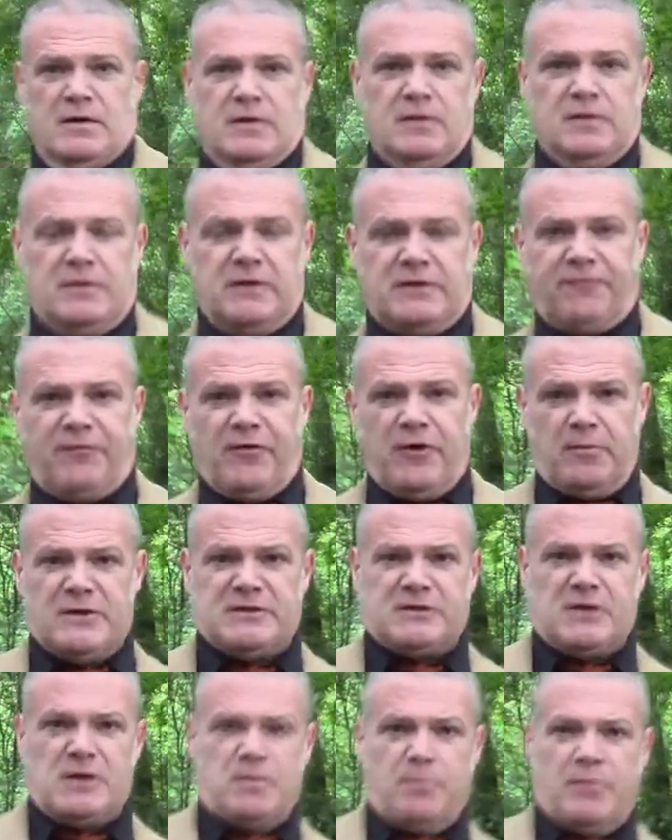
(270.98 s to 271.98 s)
this film
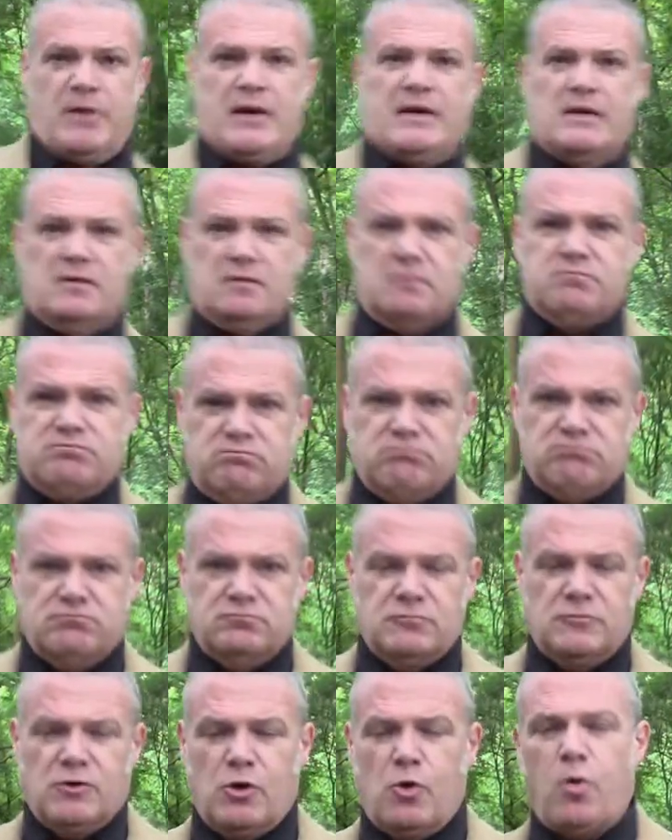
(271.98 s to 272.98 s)
is going to be
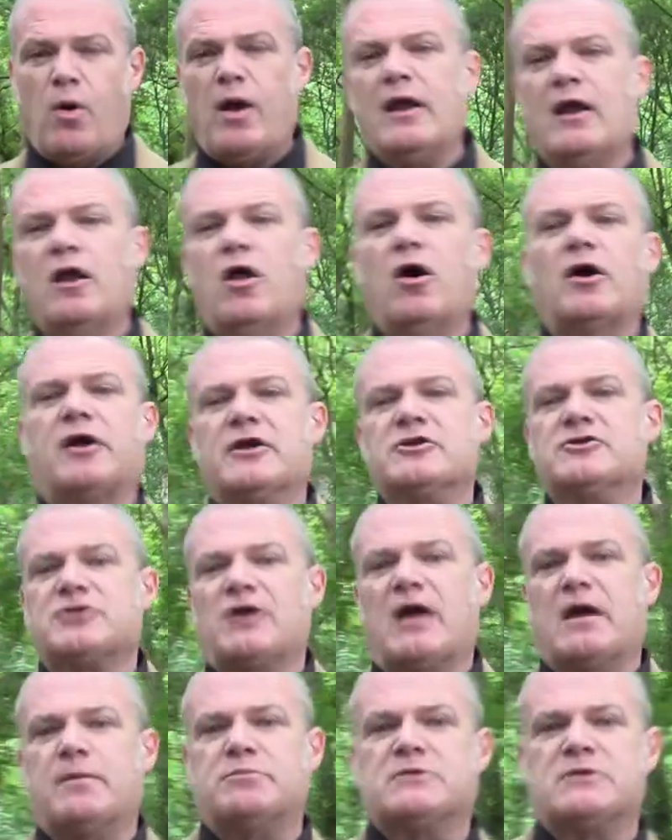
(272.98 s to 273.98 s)
quite
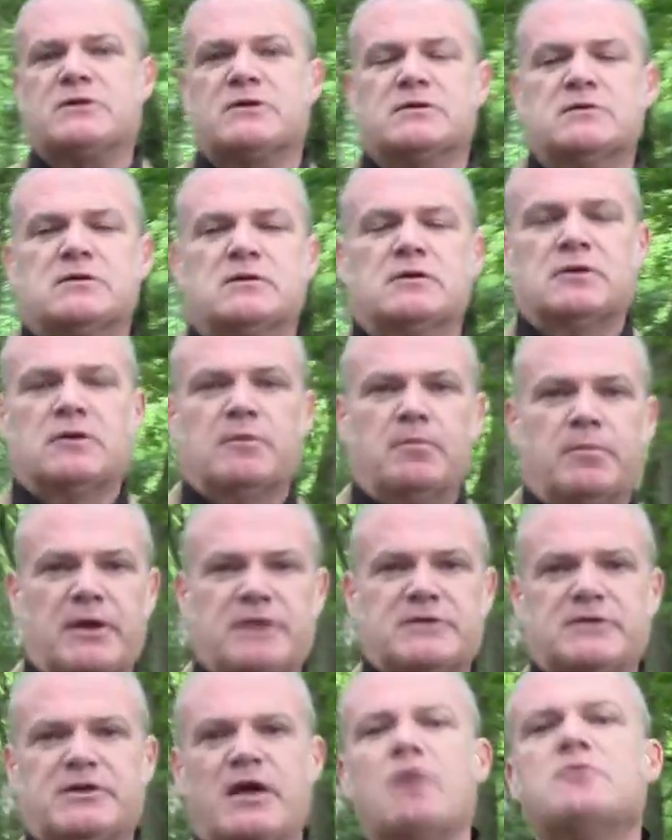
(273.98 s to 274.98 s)
Larkin-shaped, but
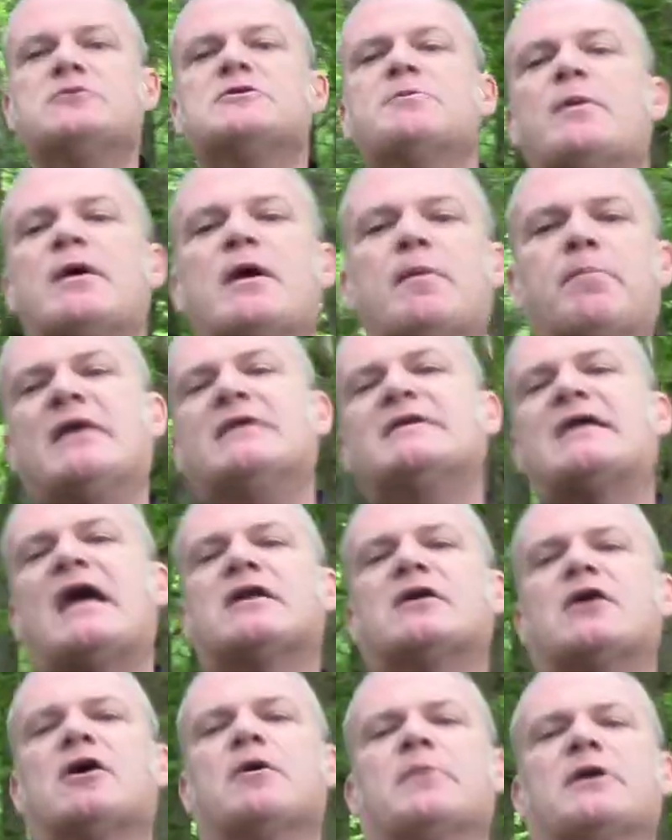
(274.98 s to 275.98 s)
it's going to be a bit
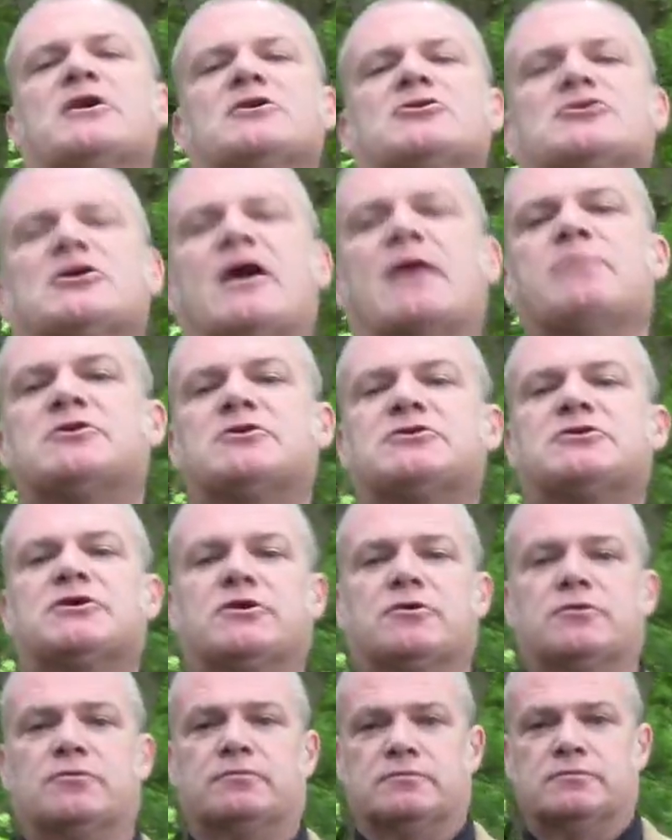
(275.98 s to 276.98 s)
Dan Cummings-shaped
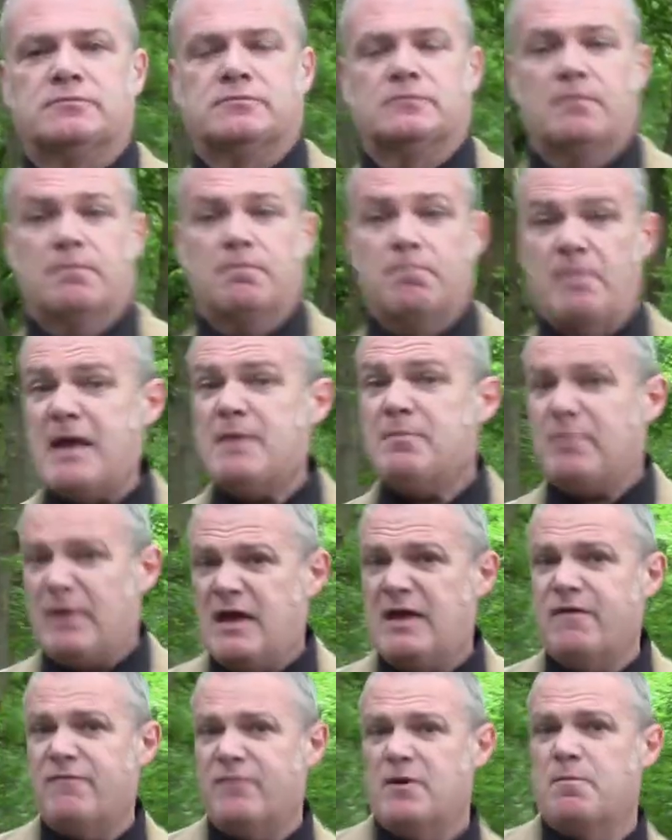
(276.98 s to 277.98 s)
too. Maybe
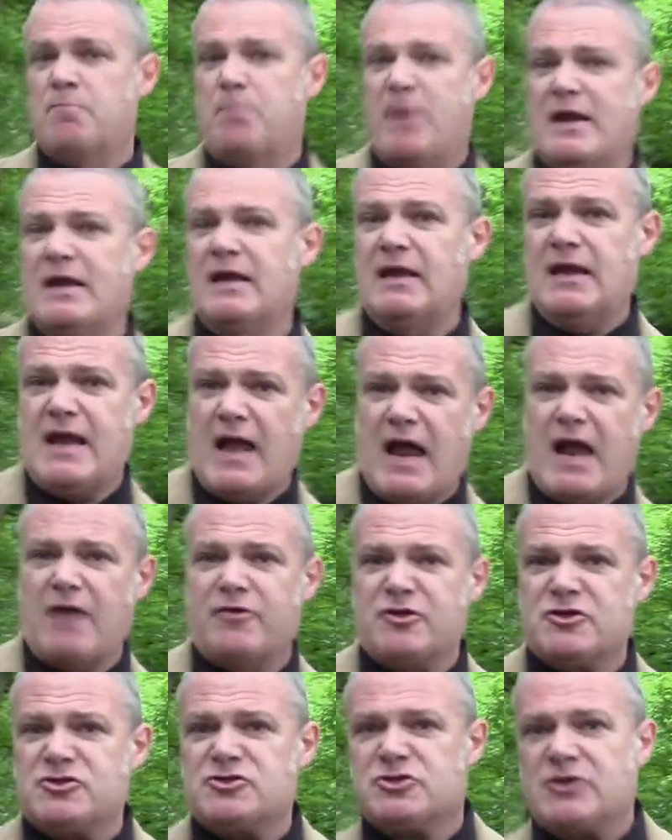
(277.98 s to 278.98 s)
even a bit Lee
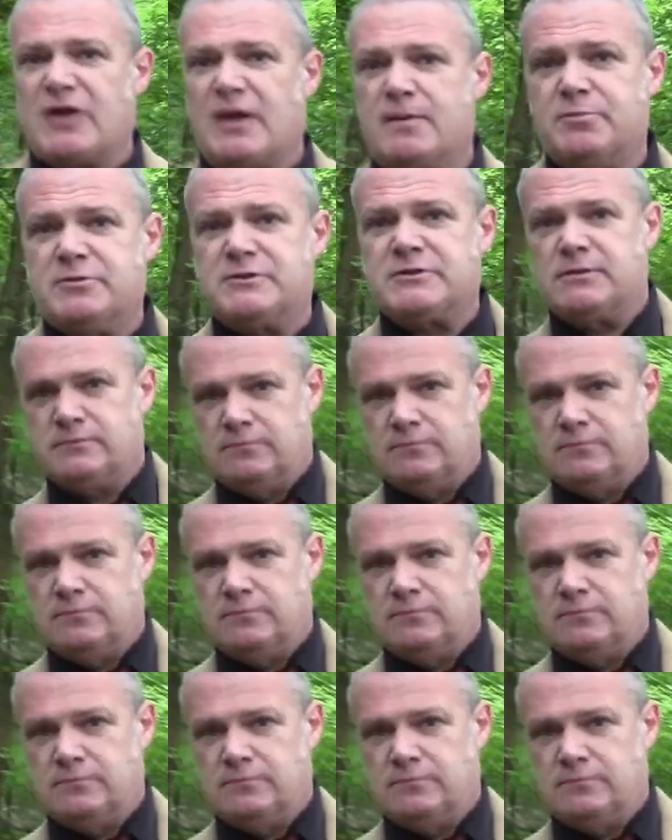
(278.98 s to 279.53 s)
Harris shaped.